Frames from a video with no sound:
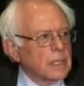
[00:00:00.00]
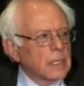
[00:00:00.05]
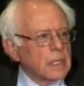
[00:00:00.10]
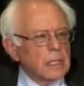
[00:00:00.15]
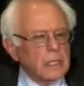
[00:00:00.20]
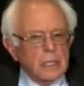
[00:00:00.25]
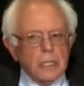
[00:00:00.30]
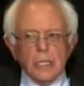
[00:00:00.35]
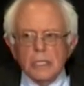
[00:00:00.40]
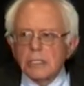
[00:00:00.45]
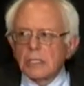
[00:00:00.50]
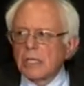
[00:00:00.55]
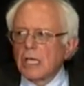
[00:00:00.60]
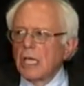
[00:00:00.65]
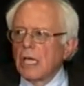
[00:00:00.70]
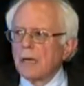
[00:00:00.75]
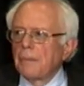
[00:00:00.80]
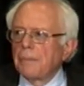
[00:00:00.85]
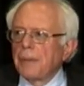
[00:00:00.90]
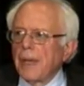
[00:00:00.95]
in this
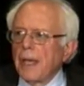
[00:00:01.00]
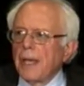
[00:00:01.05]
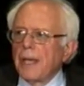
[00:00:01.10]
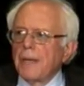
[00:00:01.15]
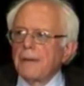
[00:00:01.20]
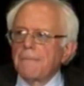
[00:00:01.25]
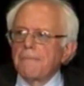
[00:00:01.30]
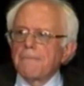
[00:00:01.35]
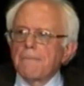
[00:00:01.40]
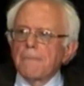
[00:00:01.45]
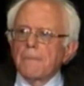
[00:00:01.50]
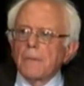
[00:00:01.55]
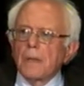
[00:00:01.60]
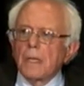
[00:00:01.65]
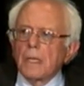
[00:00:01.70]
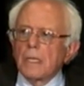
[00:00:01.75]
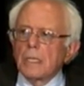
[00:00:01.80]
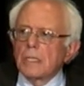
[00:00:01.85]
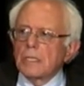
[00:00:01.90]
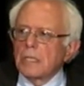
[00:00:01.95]
campaign
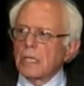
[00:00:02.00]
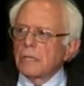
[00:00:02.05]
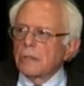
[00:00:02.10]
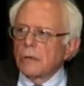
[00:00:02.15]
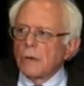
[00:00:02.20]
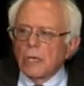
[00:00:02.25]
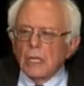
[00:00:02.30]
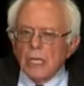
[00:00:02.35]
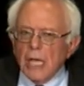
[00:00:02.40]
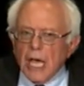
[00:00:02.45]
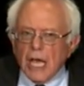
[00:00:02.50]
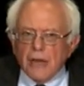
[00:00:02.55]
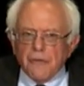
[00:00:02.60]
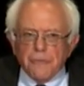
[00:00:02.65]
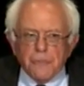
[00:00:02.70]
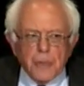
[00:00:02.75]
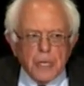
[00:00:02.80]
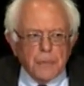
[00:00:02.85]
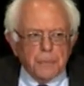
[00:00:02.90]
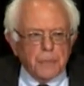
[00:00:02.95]
is that there are a lot
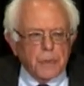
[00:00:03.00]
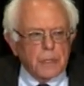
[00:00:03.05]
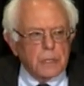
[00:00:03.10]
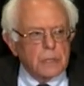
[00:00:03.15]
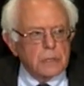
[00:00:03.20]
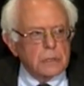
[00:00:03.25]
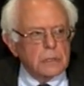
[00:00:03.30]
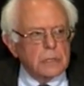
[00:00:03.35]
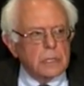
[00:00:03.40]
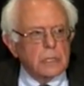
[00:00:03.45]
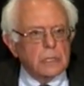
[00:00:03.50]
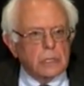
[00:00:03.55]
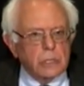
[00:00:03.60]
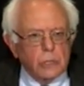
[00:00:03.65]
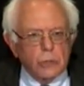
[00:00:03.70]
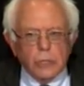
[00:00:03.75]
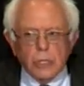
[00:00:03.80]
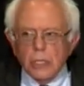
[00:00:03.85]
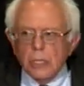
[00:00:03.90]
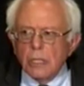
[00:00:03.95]
of people,
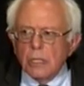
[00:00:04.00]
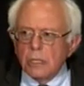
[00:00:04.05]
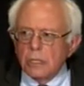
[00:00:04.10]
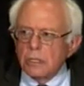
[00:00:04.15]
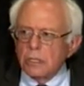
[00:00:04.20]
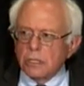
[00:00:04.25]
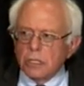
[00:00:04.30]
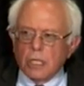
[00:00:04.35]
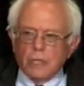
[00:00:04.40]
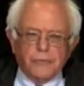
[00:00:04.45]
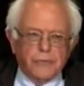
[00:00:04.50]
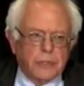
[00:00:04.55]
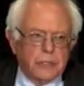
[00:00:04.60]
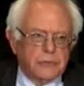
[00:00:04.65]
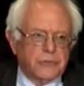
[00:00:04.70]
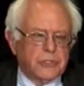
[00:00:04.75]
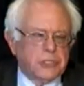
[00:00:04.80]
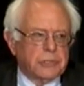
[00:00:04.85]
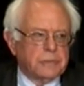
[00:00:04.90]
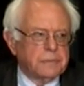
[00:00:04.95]
including
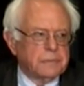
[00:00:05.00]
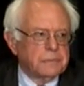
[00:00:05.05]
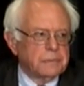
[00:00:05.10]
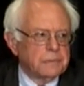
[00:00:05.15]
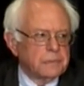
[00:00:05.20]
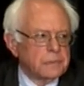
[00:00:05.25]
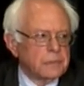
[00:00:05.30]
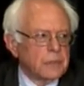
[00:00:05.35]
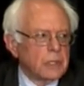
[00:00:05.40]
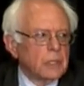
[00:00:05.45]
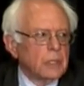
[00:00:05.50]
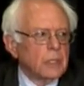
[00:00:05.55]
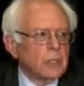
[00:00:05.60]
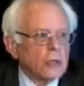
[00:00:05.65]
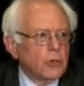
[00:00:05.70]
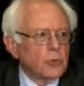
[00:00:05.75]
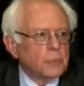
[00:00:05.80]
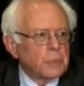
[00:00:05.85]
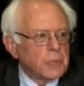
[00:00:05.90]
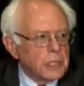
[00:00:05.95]
conservatives,
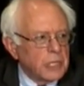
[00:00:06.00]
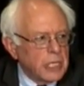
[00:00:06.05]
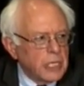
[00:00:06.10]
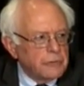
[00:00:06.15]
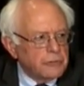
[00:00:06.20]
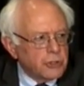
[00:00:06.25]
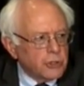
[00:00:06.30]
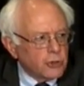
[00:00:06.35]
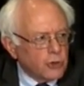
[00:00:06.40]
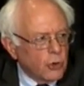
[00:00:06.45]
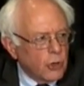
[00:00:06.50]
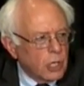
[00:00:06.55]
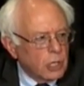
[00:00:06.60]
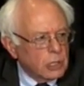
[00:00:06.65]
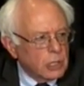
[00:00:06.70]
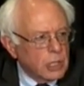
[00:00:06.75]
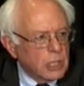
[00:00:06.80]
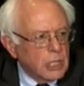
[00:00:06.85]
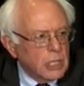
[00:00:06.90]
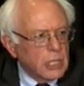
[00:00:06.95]
who believe
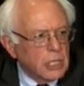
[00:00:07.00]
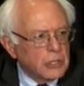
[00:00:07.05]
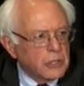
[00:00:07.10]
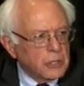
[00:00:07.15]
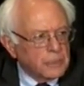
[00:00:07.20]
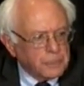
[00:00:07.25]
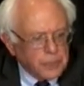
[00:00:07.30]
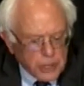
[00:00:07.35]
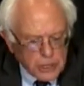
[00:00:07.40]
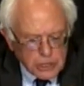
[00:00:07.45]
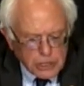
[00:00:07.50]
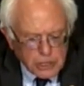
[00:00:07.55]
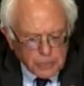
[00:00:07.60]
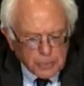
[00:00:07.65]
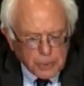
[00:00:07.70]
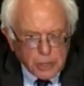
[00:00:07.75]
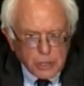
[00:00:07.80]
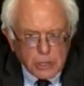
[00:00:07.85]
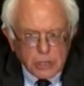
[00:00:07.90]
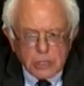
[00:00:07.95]
strongly in the
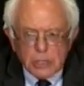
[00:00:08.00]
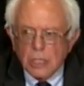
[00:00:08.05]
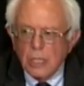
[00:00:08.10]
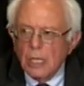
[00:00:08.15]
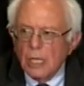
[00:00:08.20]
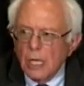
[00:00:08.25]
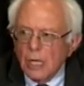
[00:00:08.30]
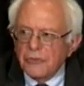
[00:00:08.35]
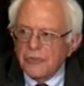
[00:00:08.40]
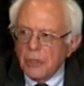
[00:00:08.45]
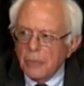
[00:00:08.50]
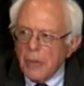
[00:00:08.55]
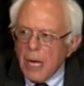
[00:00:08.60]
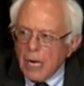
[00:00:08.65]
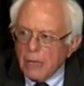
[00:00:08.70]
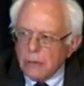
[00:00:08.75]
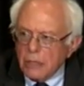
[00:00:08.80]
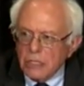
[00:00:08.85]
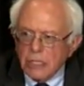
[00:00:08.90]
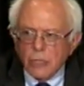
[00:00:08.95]
principles of
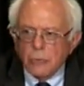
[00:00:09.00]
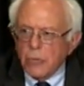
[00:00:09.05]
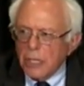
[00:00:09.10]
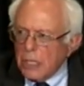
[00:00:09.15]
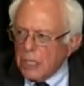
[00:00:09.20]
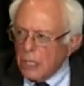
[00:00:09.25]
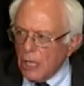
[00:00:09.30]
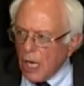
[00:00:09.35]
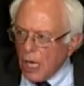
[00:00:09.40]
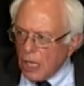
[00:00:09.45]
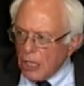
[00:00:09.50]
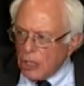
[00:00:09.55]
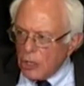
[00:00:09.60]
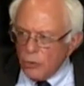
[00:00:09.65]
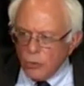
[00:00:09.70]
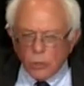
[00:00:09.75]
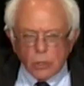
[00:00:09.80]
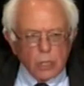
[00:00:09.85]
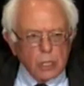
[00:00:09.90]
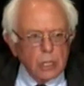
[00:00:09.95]
democracy. We can
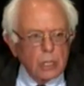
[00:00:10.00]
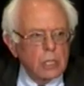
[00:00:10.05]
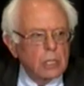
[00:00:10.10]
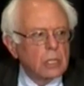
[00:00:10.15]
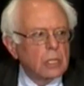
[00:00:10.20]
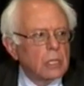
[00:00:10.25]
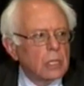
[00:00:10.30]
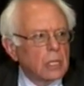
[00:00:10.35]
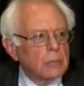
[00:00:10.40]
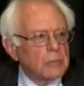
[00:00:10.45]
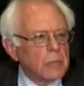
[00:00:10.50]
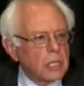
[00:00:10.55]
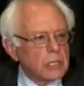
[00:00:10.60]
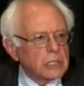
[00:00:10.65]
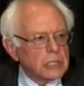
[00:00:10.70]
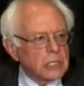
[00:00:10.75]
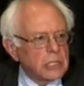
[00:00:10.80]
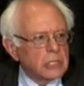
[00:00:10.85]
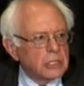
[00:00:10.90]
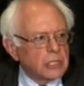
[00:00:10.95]
argue
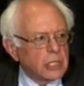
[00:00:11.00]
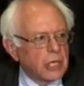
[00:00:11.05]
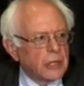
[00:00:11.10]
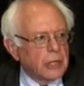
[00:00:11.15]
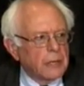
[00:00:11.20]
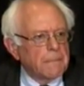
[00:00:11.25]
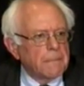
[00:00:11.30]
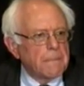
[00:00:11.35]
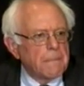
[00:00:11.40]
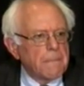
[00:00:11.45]
amongst each other,